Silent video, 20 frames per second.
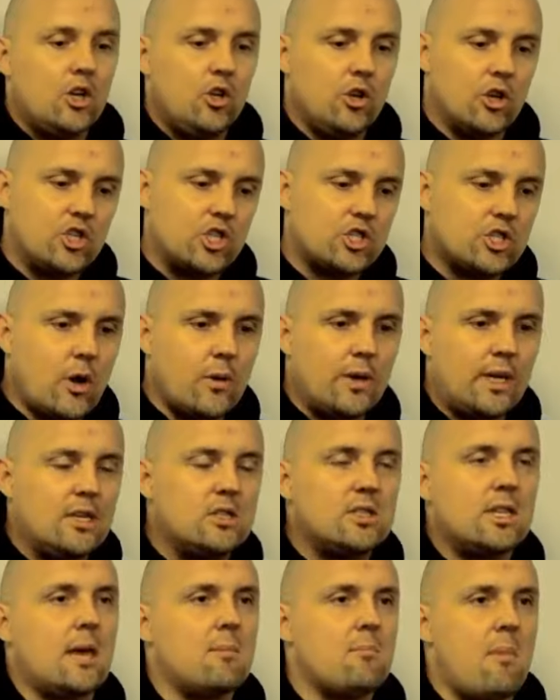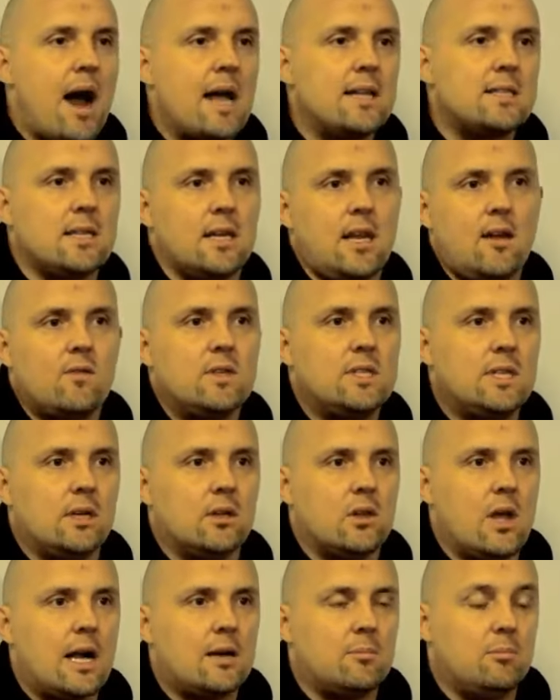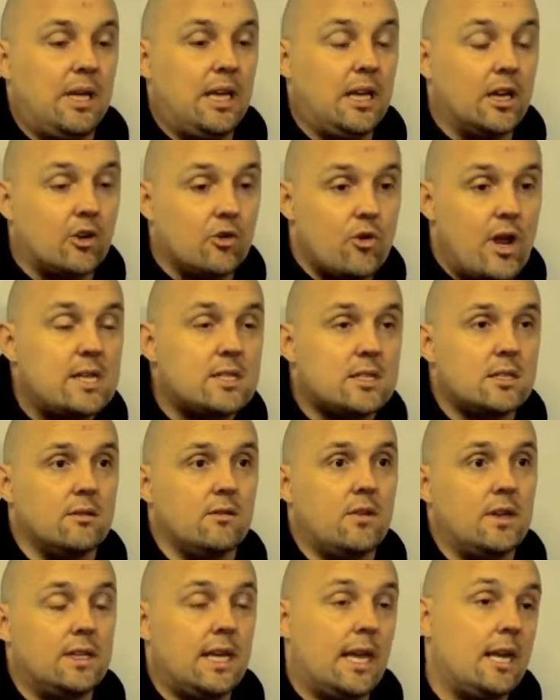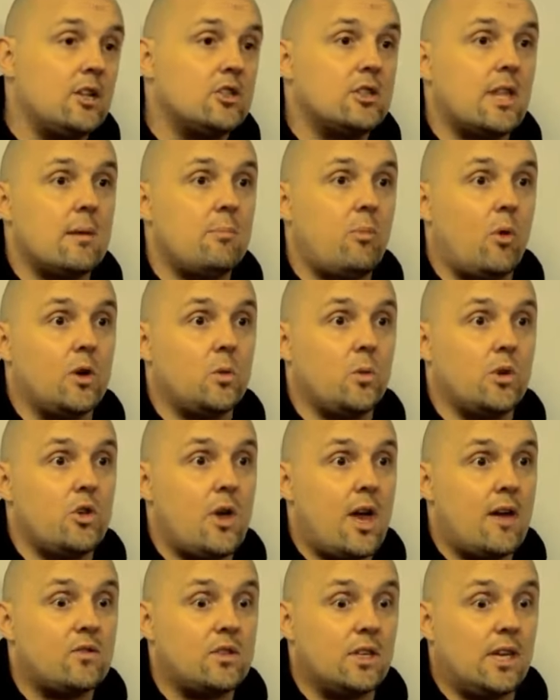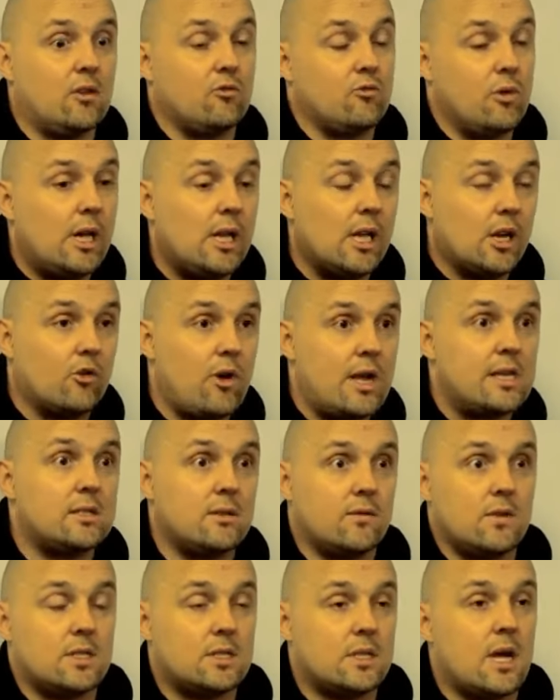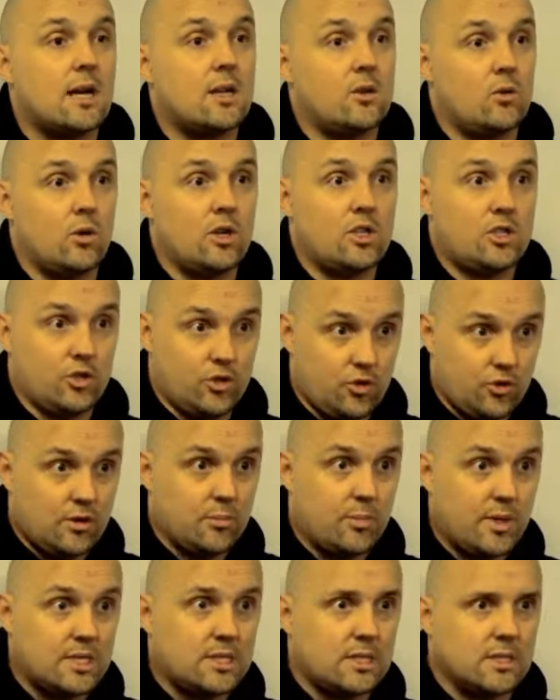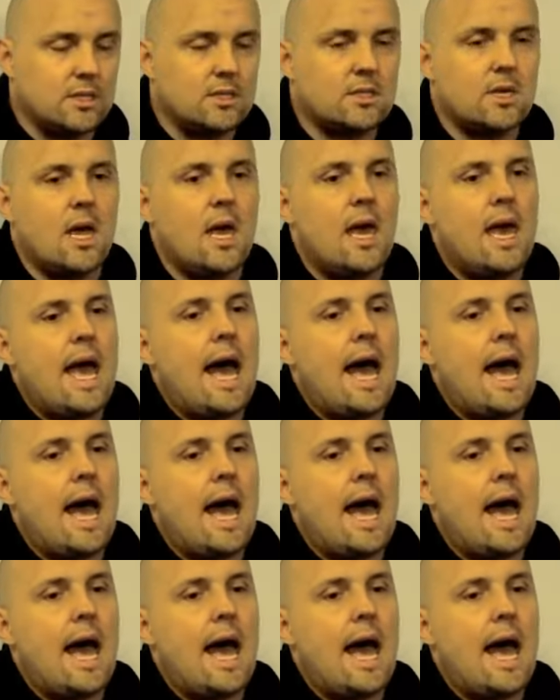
you know, just going into that mindset every single night of being aggressive and getting to that point where you have to get really aggressive inside in order to do the business,